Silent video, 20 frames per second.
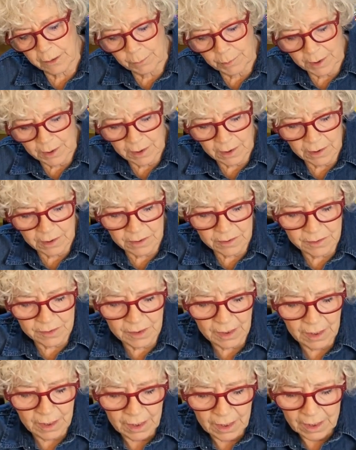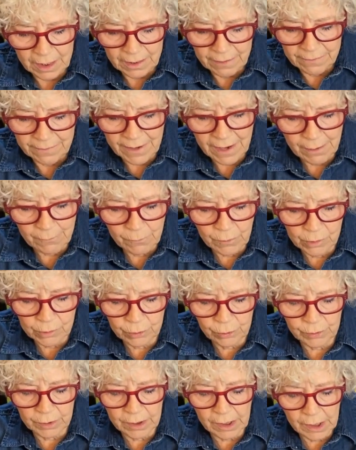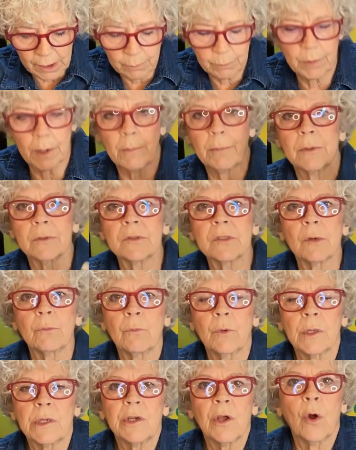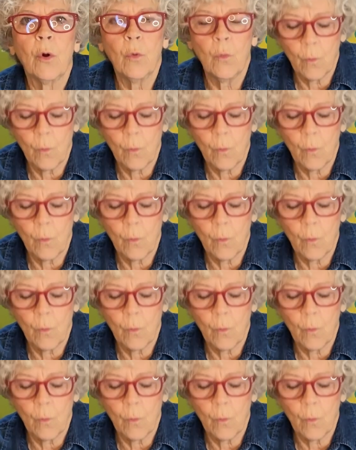because that will create bubbles, and we don't